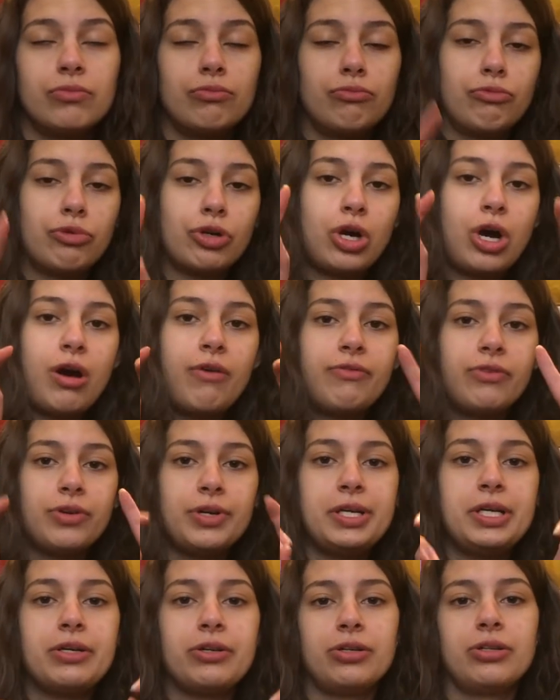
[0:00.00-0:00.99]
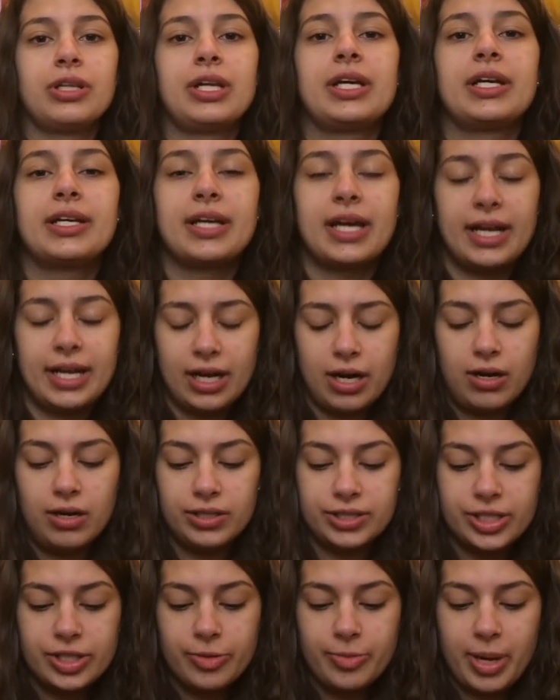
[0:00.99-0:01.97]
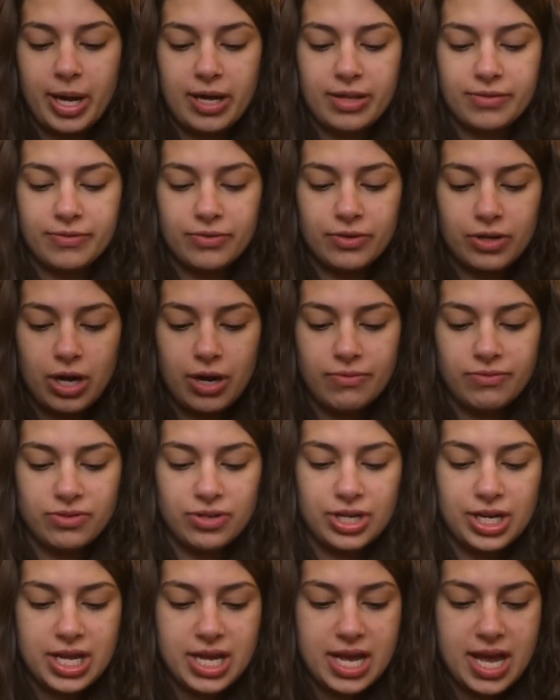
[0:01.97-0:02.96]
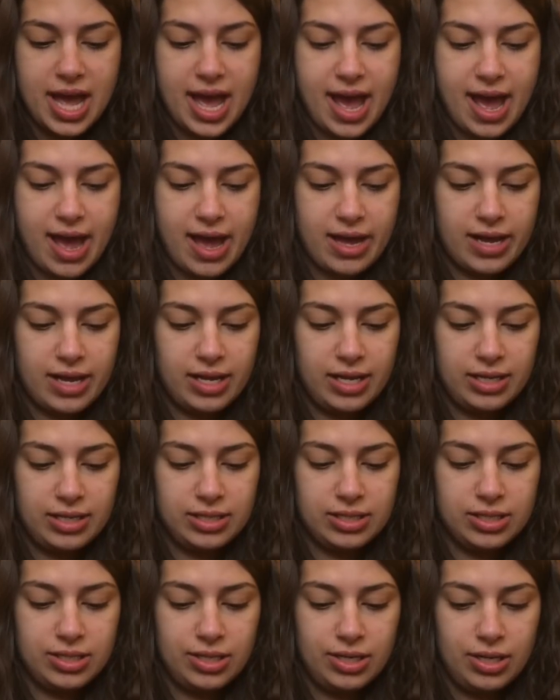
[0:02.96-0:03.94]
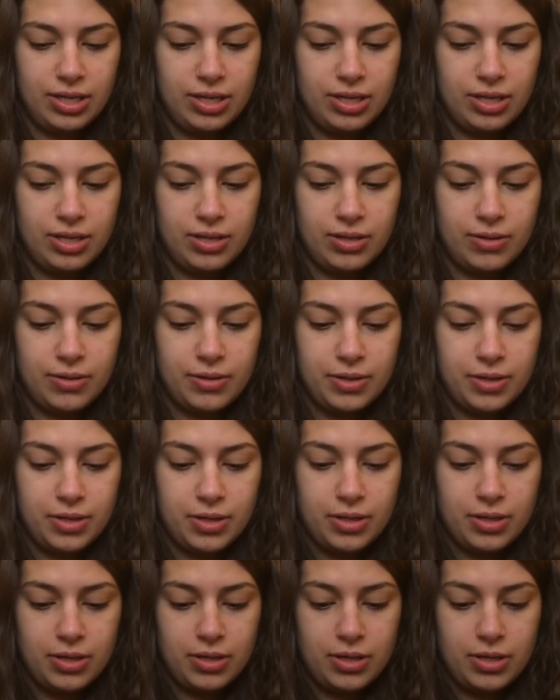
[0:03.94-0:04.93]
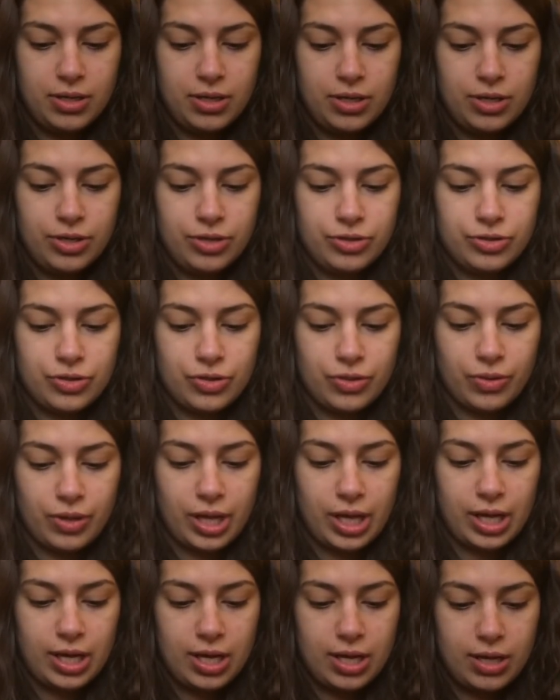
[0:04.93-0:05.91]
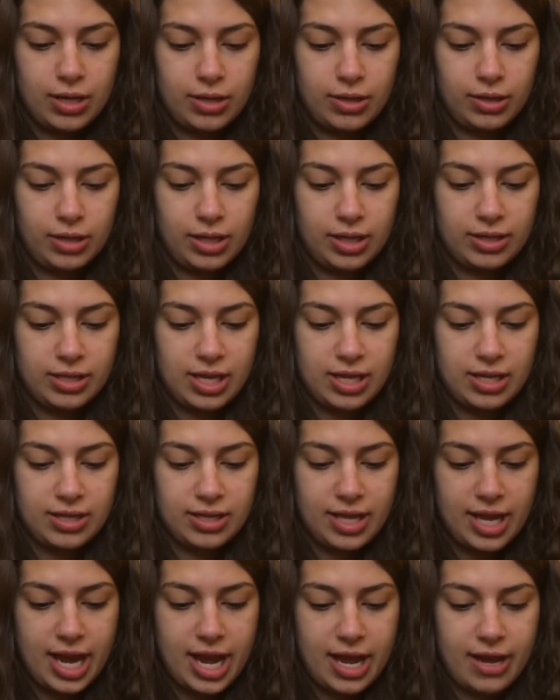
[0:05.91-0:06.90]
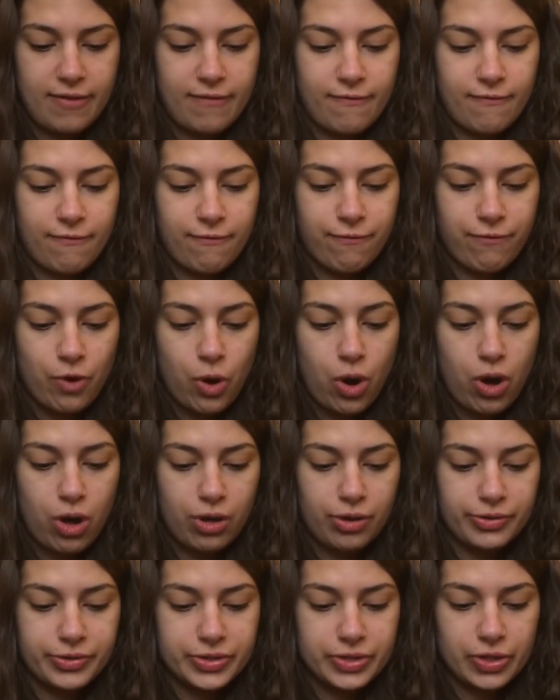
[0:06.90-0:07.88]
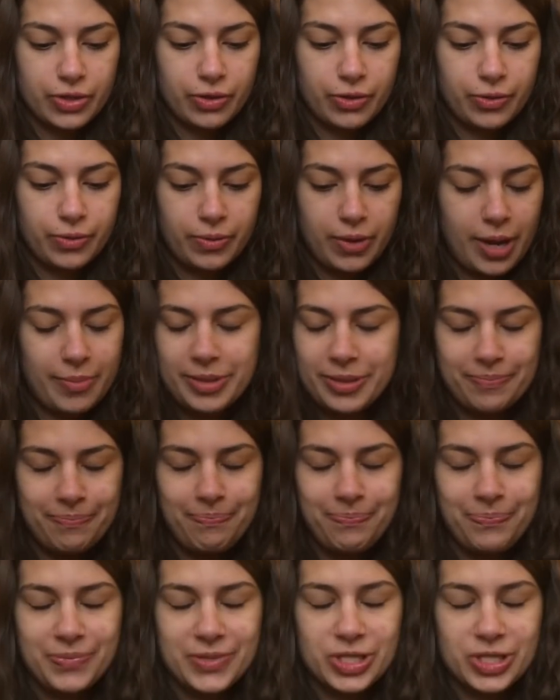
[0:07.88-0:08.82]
recovery, or like getting onto the path of recovery. And so like, and then that fall, spring